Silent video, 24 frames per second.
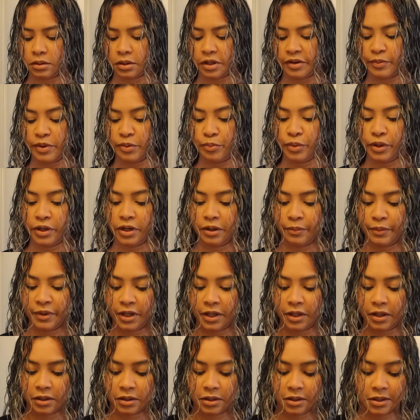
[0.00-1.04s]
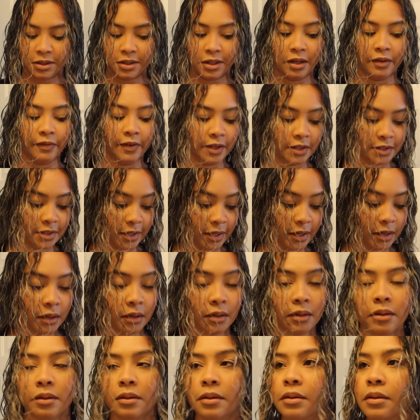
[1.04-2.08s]
I've been putting money into savings
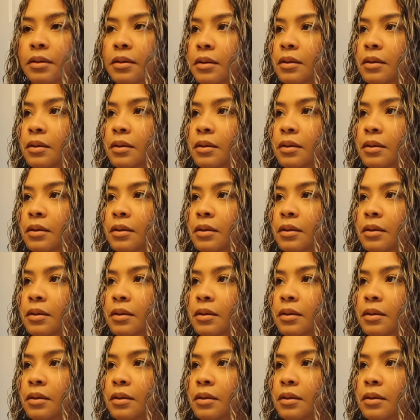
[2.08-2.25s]
again.